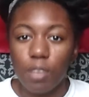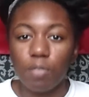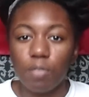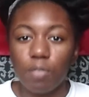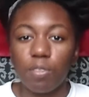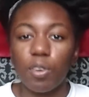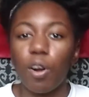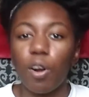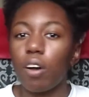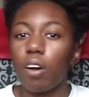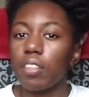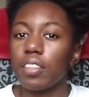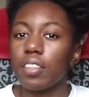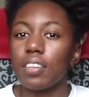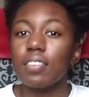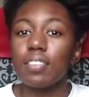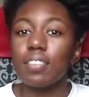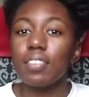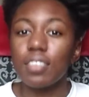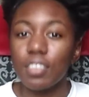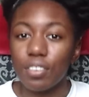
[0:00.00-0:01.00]
for all
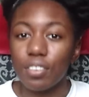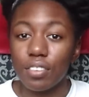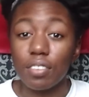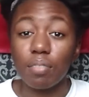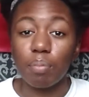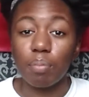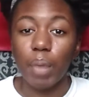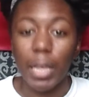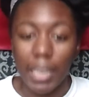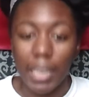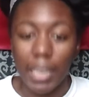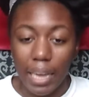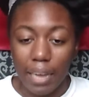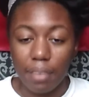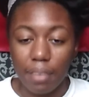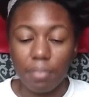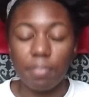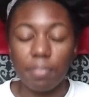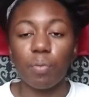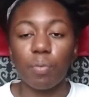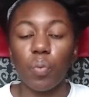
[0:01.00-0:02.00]
these years of my
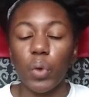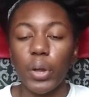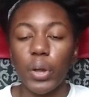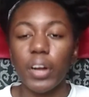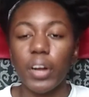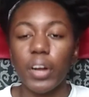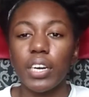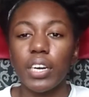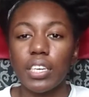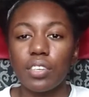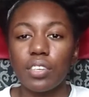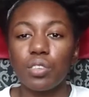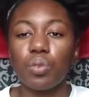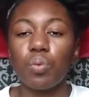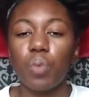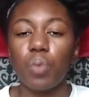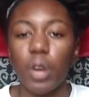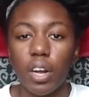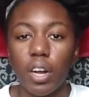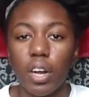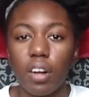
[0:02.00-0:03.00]
life. We're going to
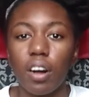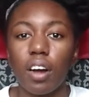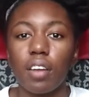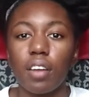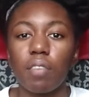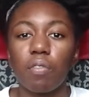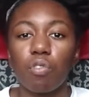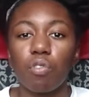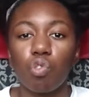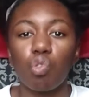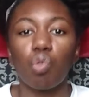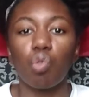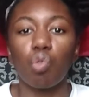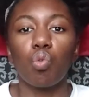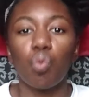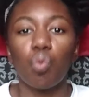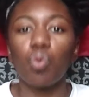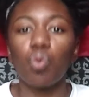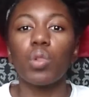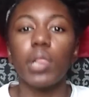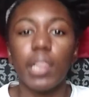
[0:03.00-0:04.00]
work on
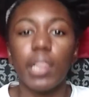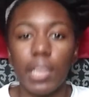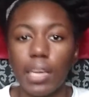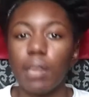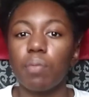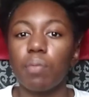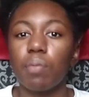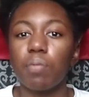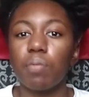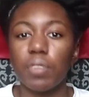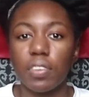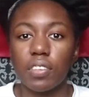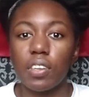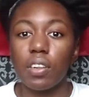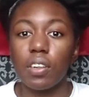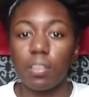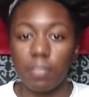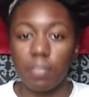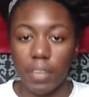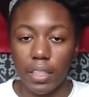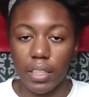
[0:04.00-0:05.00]
truly
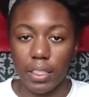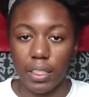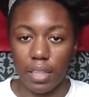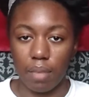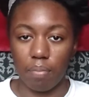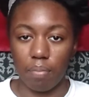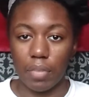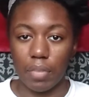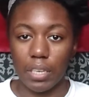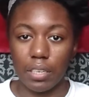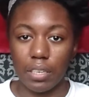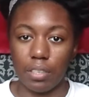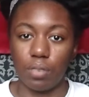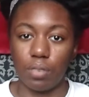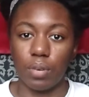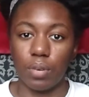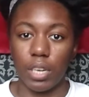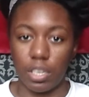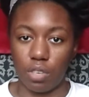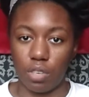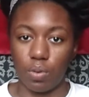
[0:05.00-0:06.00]
resolving them in
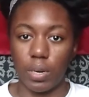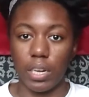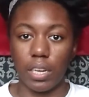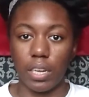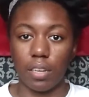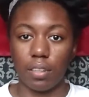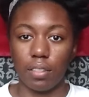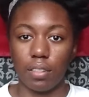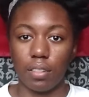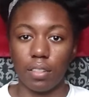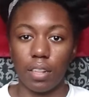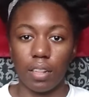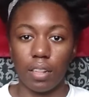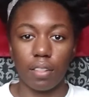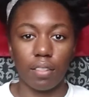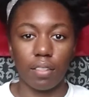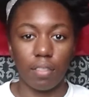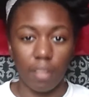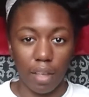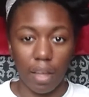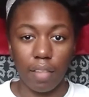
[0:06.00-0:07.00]
2020.
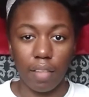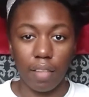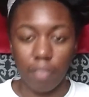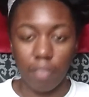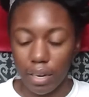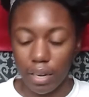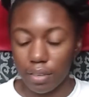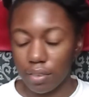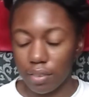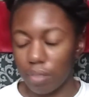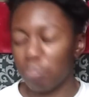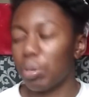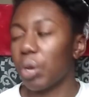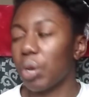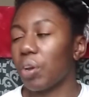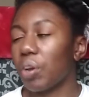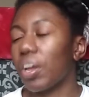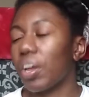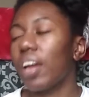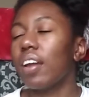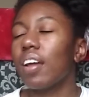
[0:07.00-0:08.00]
And that is one
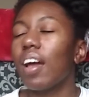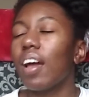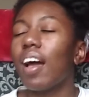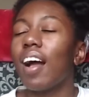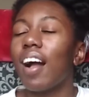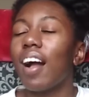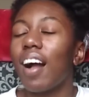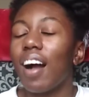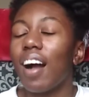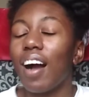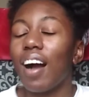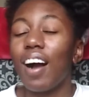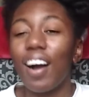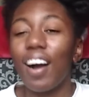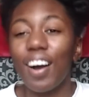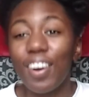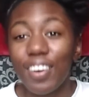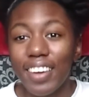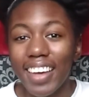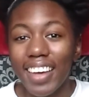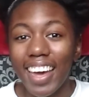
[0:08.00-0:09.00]
period.
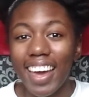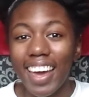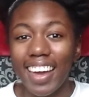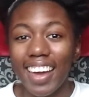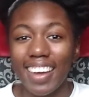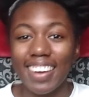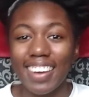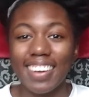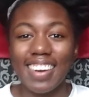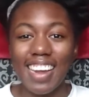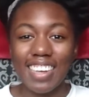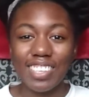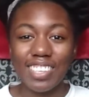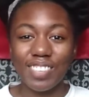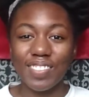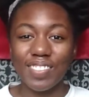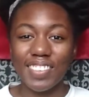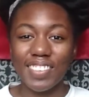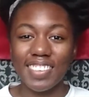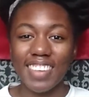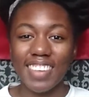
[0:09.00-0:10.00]
Okay, next
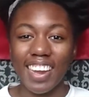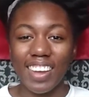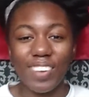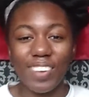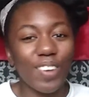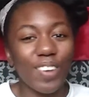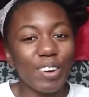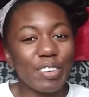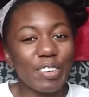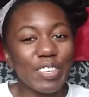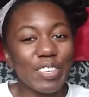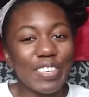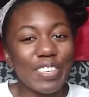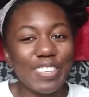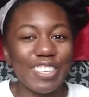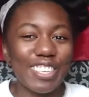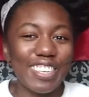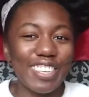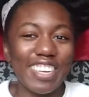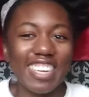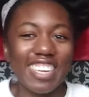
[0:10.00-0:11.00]
mistake. While we're
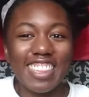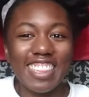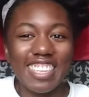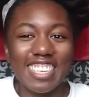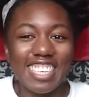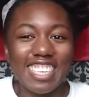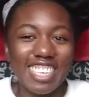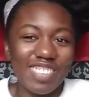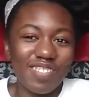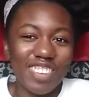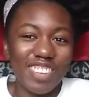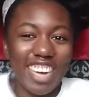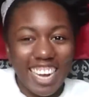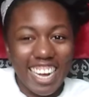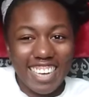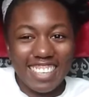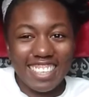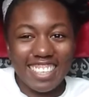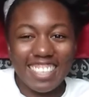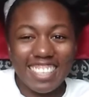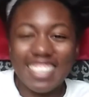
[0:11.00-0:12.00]
still in the deep
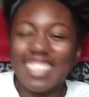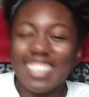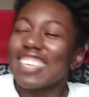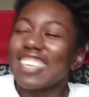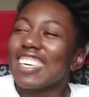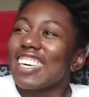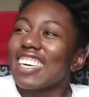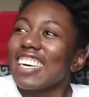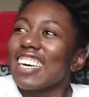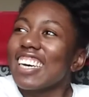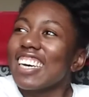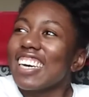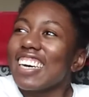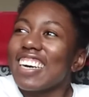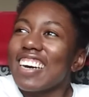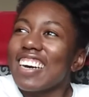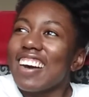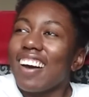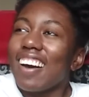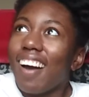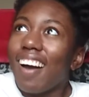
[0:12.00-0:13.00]
end,
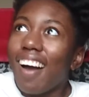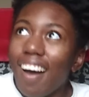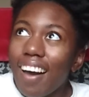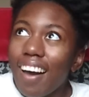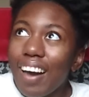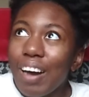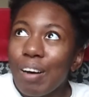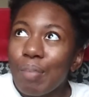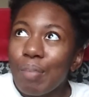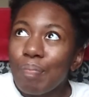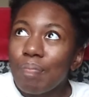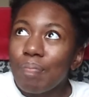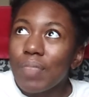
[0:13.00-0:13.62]
I